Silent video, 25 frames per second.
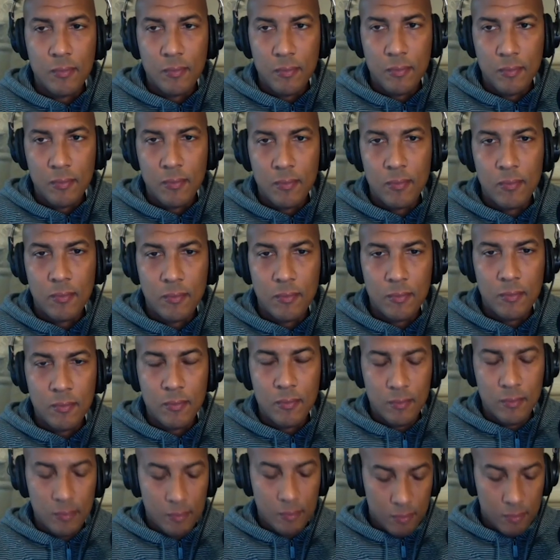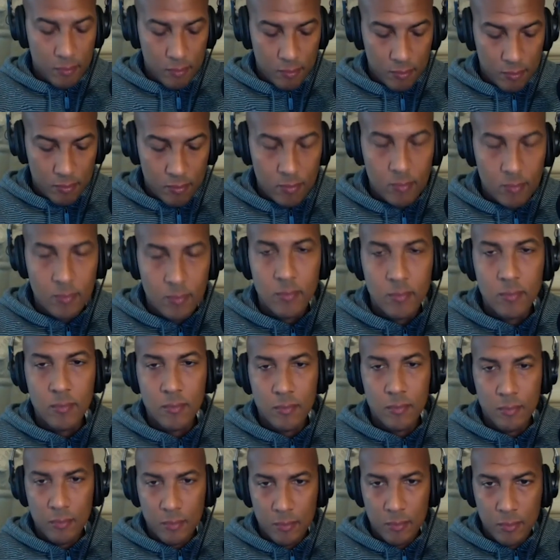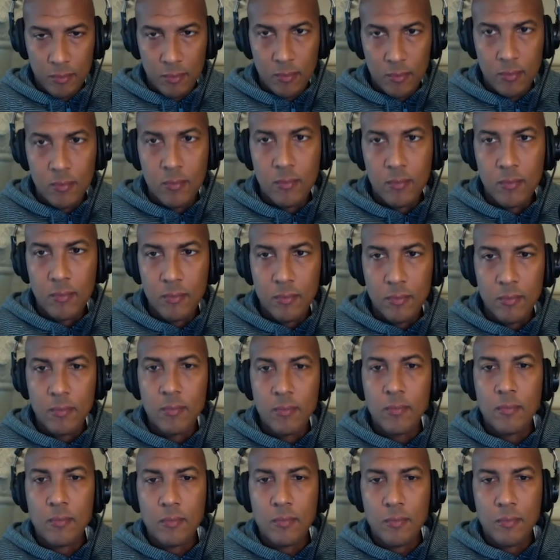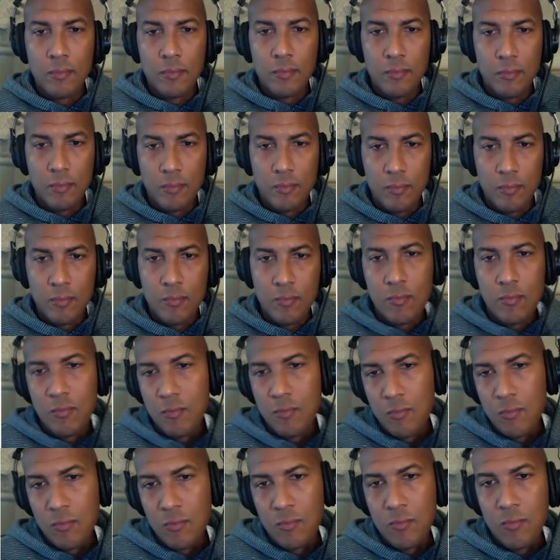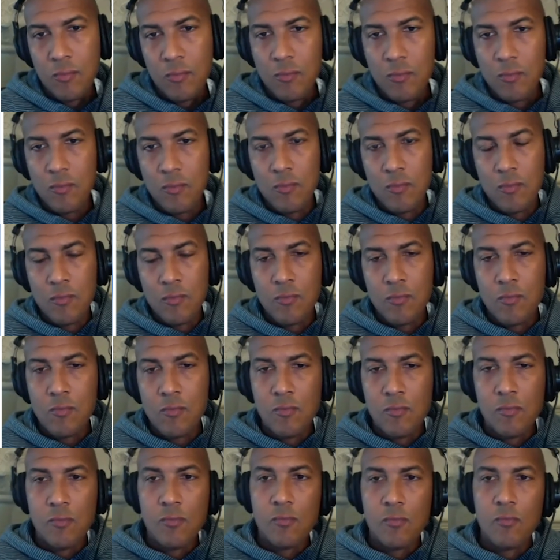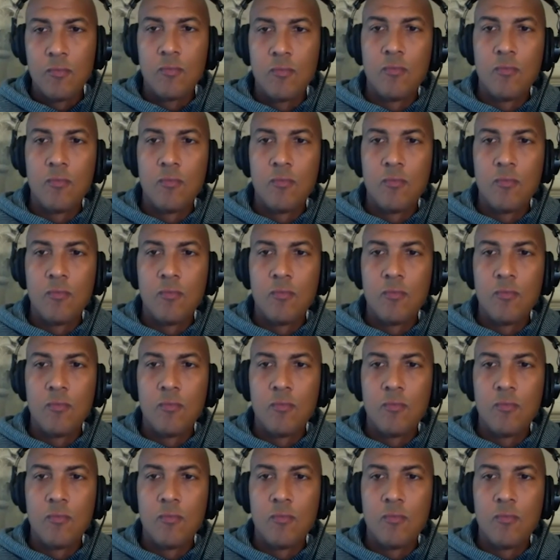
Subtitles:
(silent)